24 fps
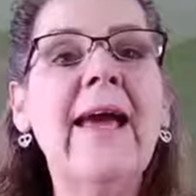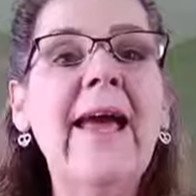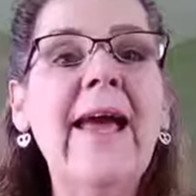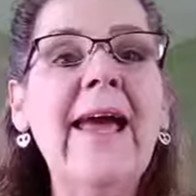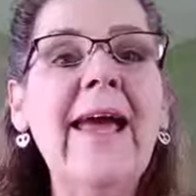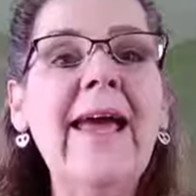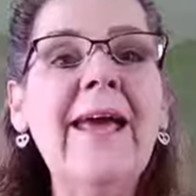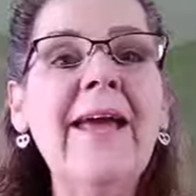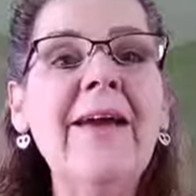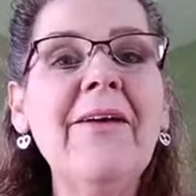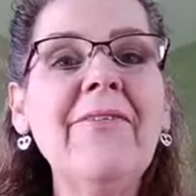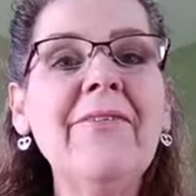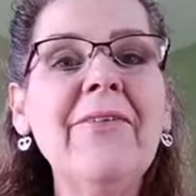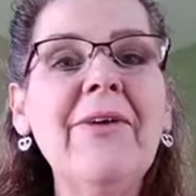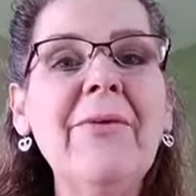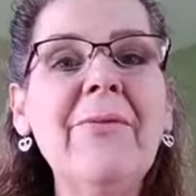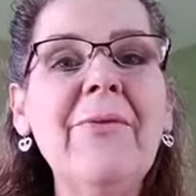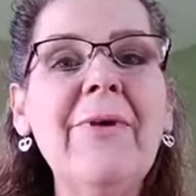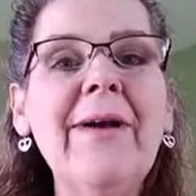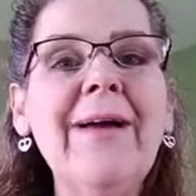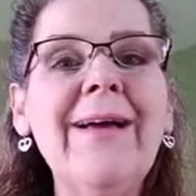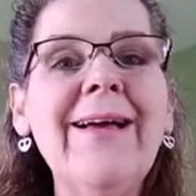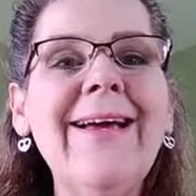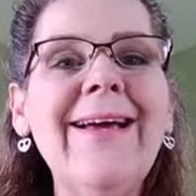Hey
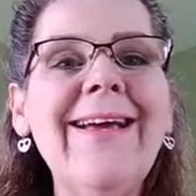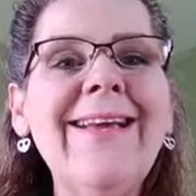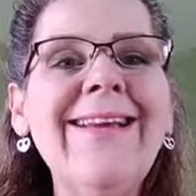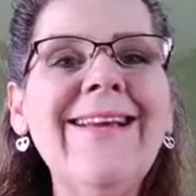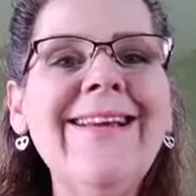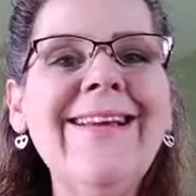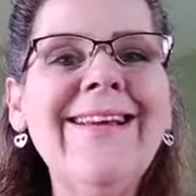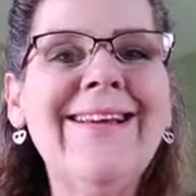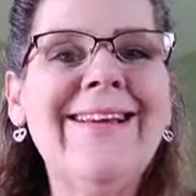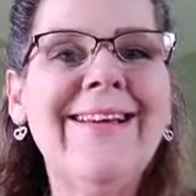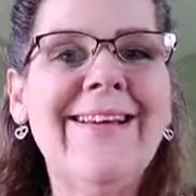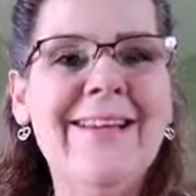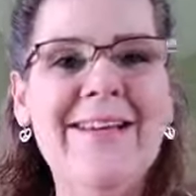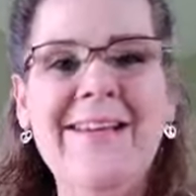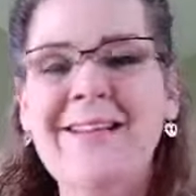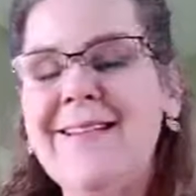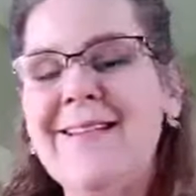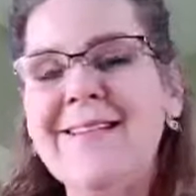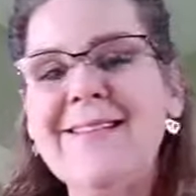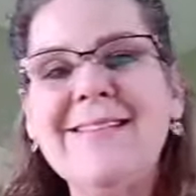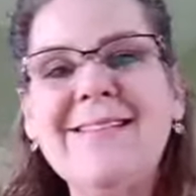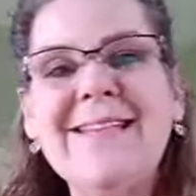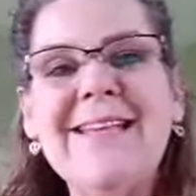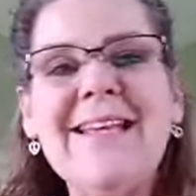everyone,
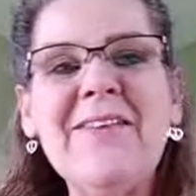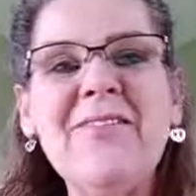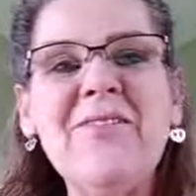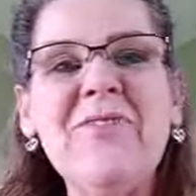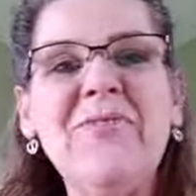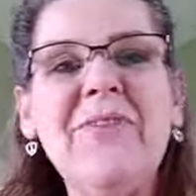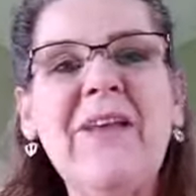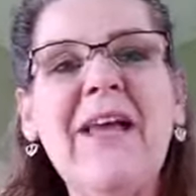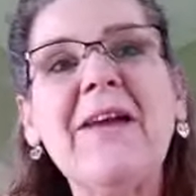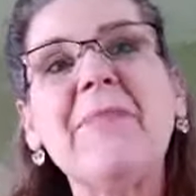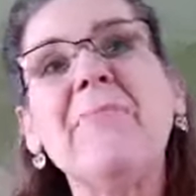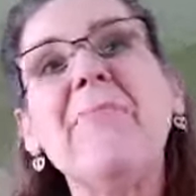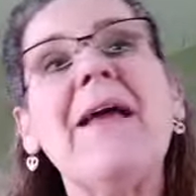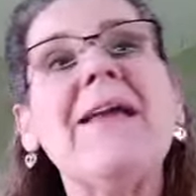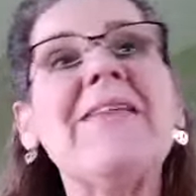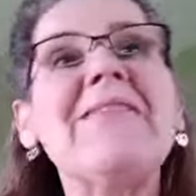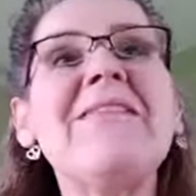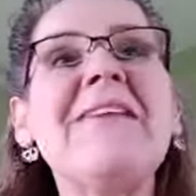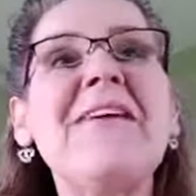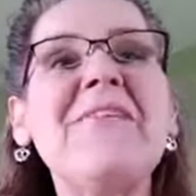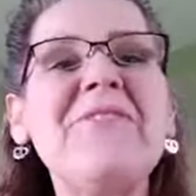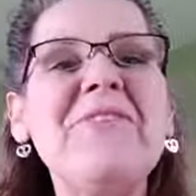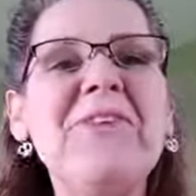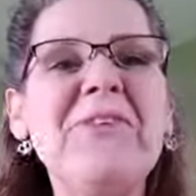Denise Fleck, Pet
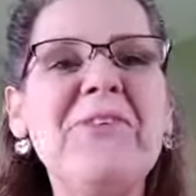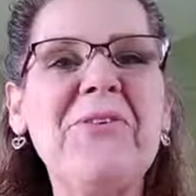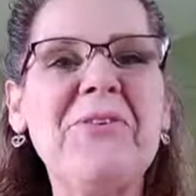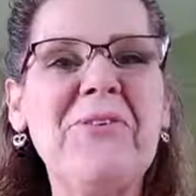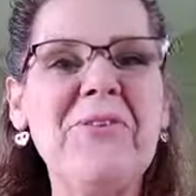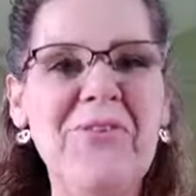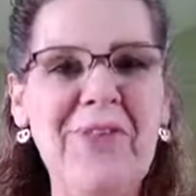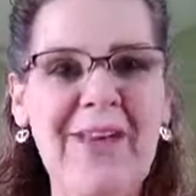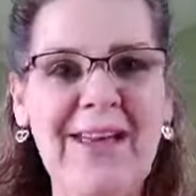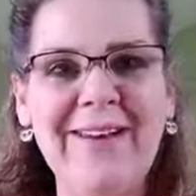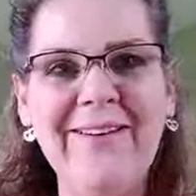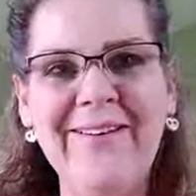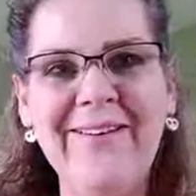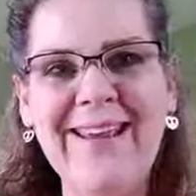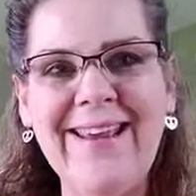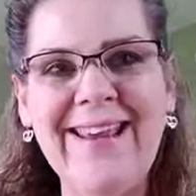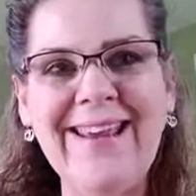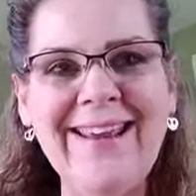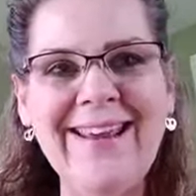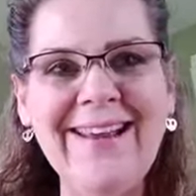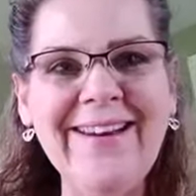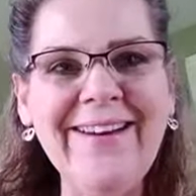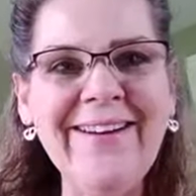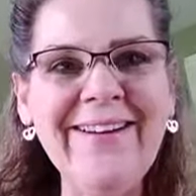Safety Crusader
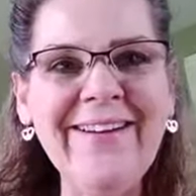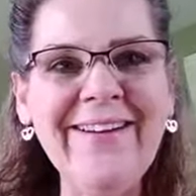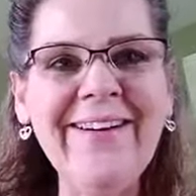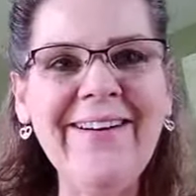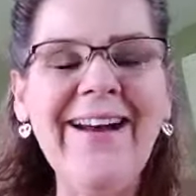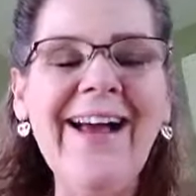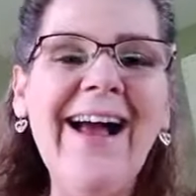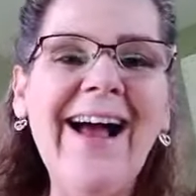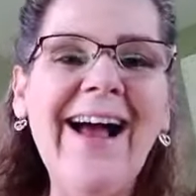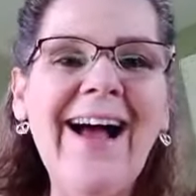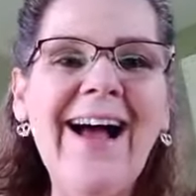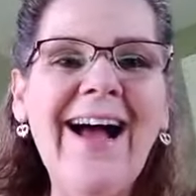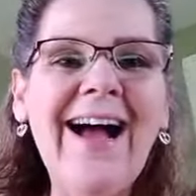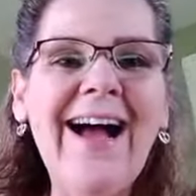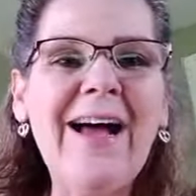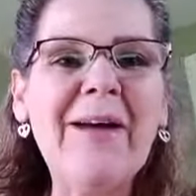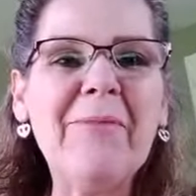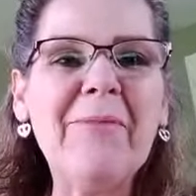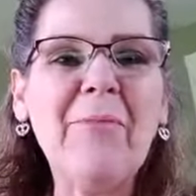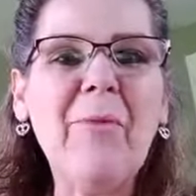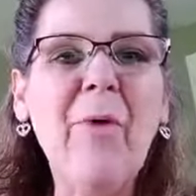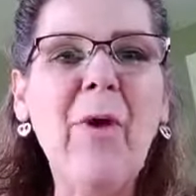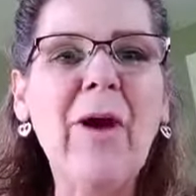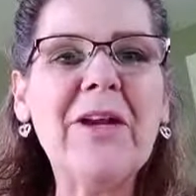here.
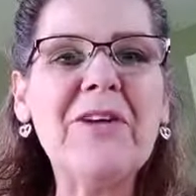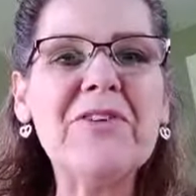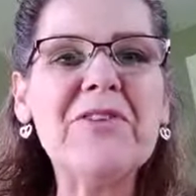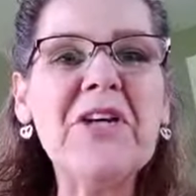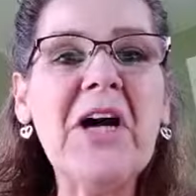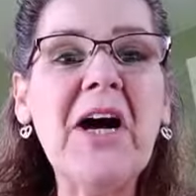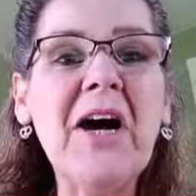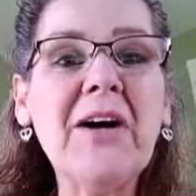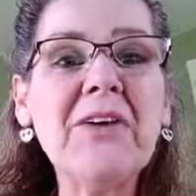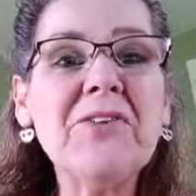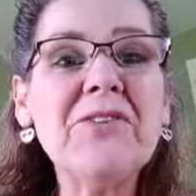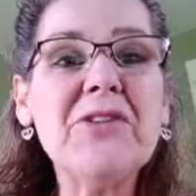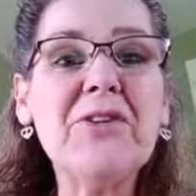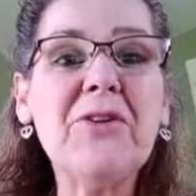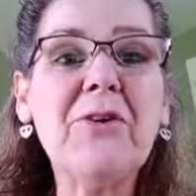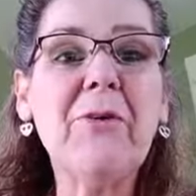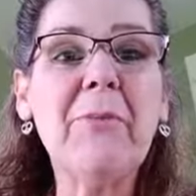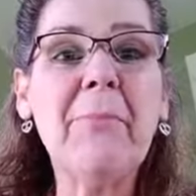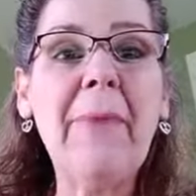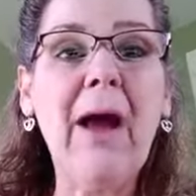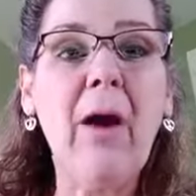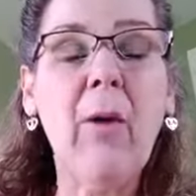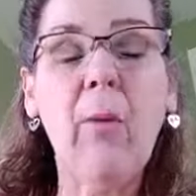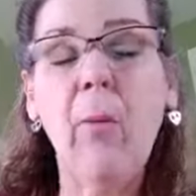I want to talk to you
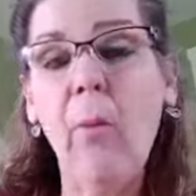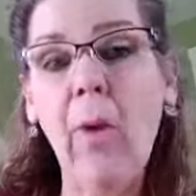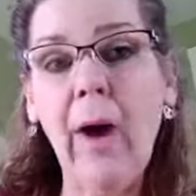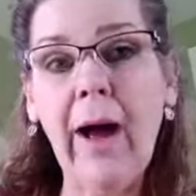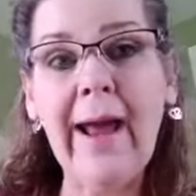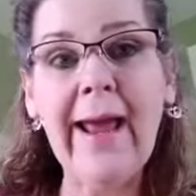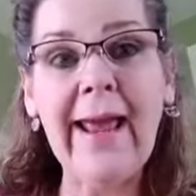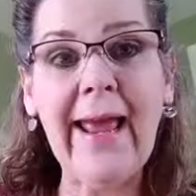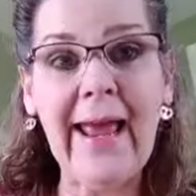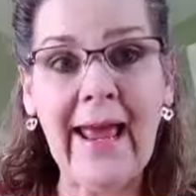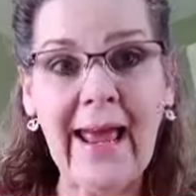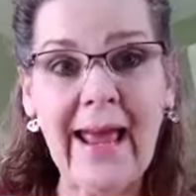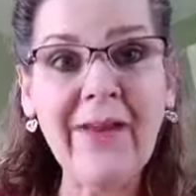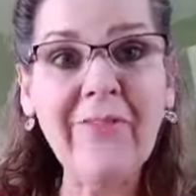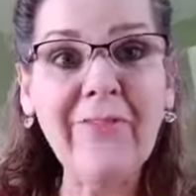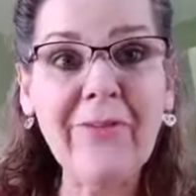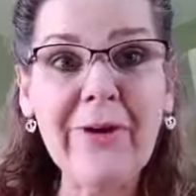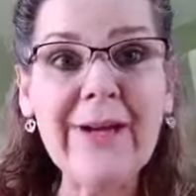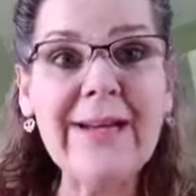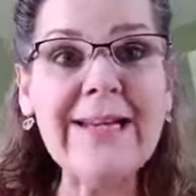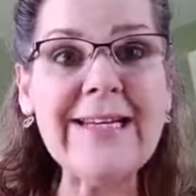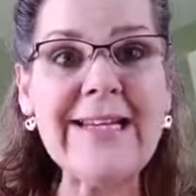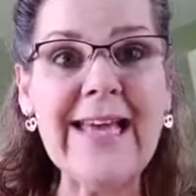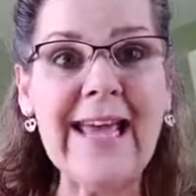about why
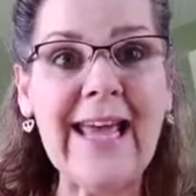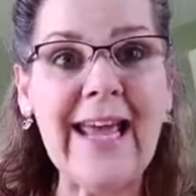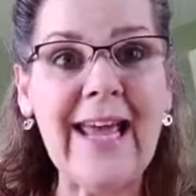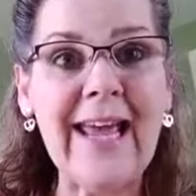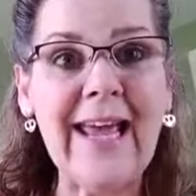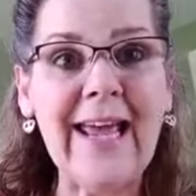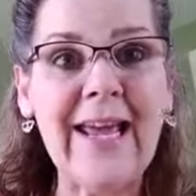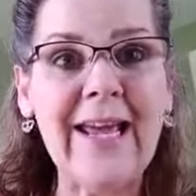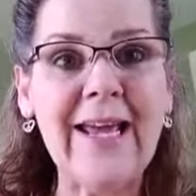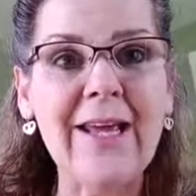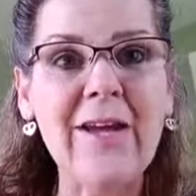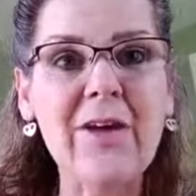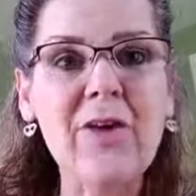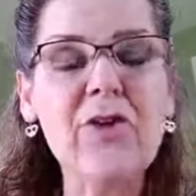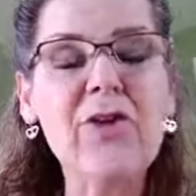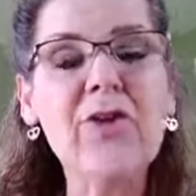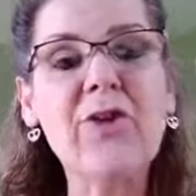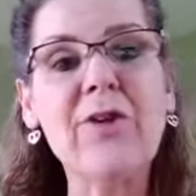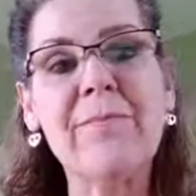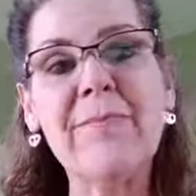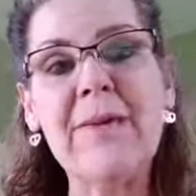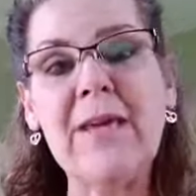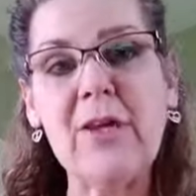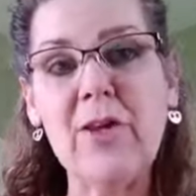every day
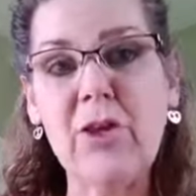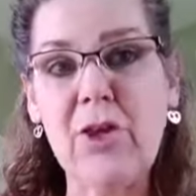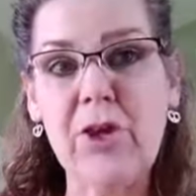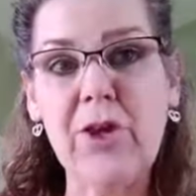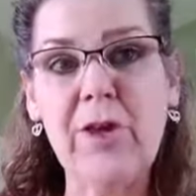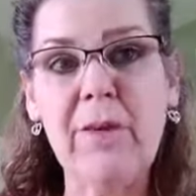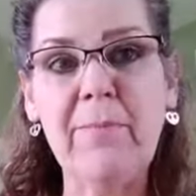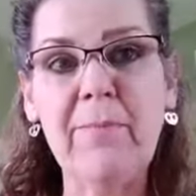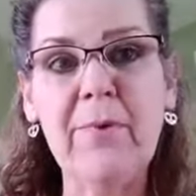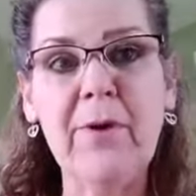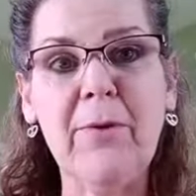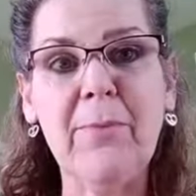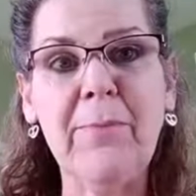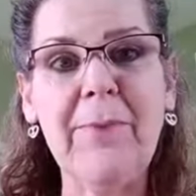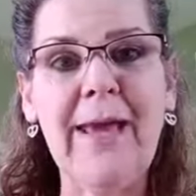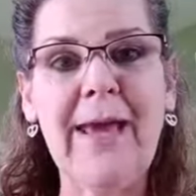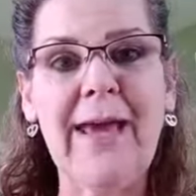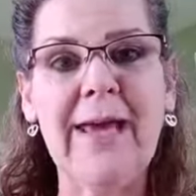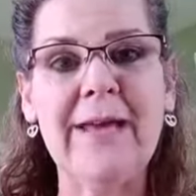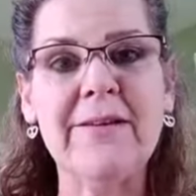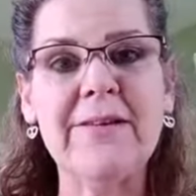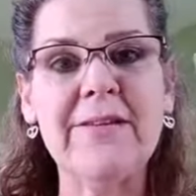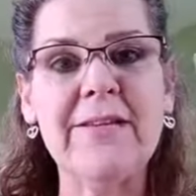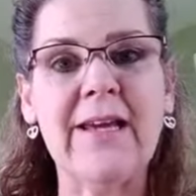should be Chip Your
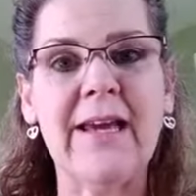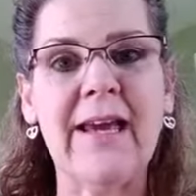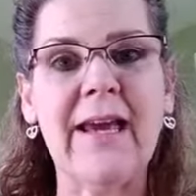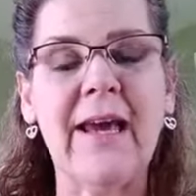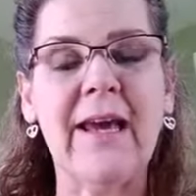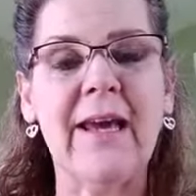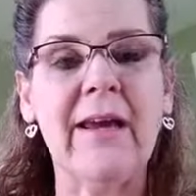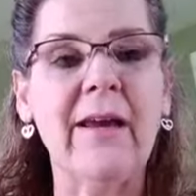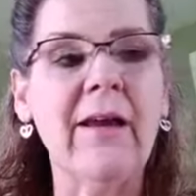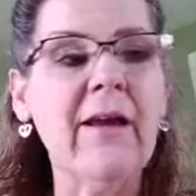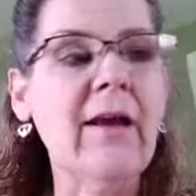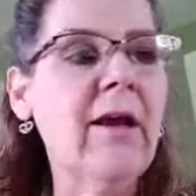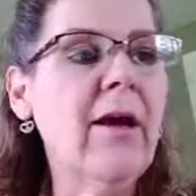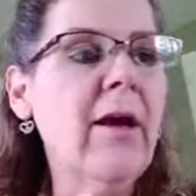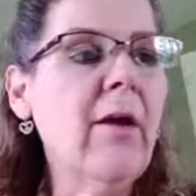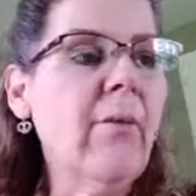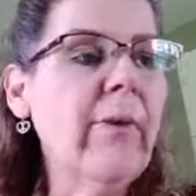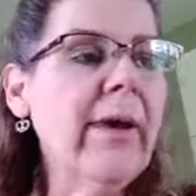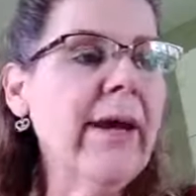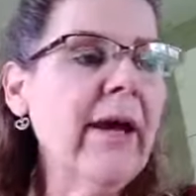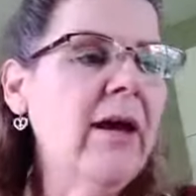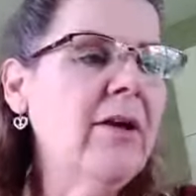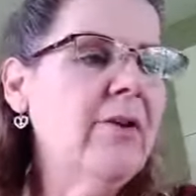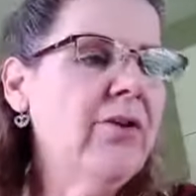Pet Day.
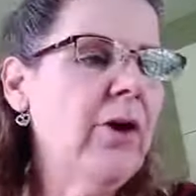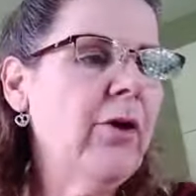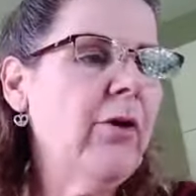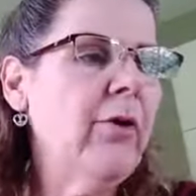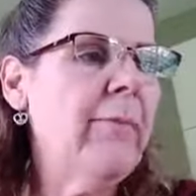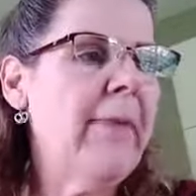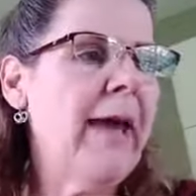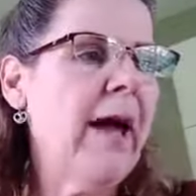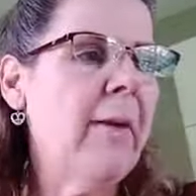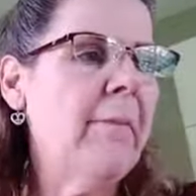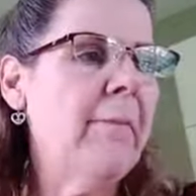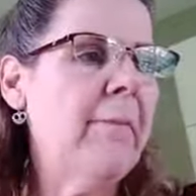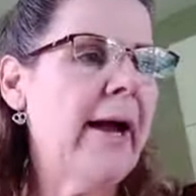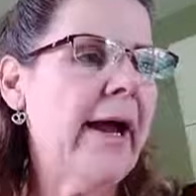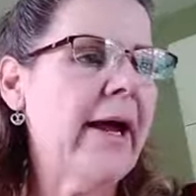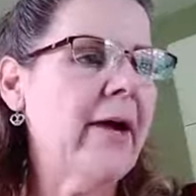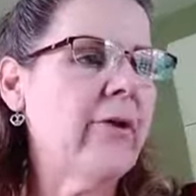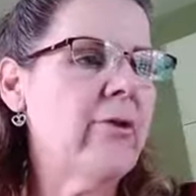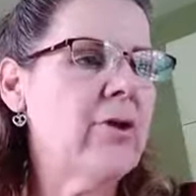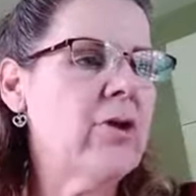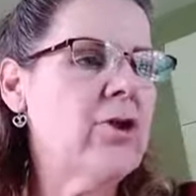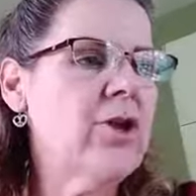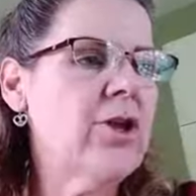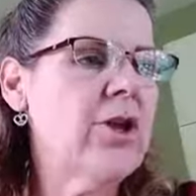We all know about
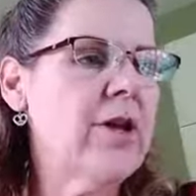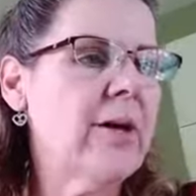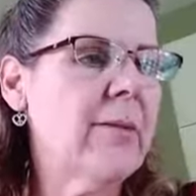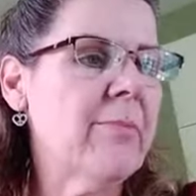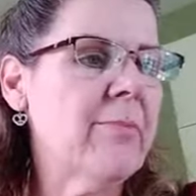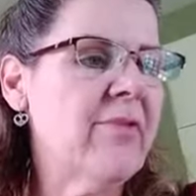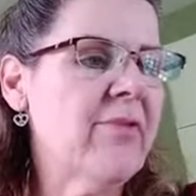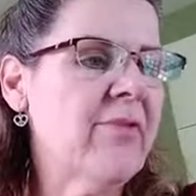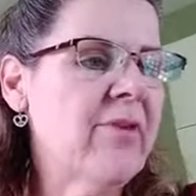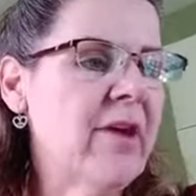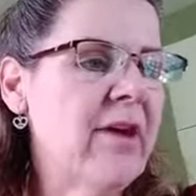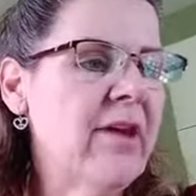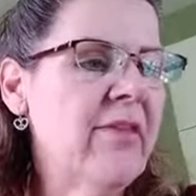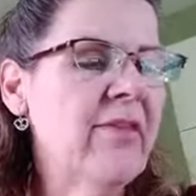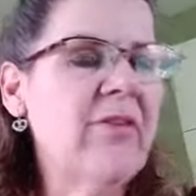microchips.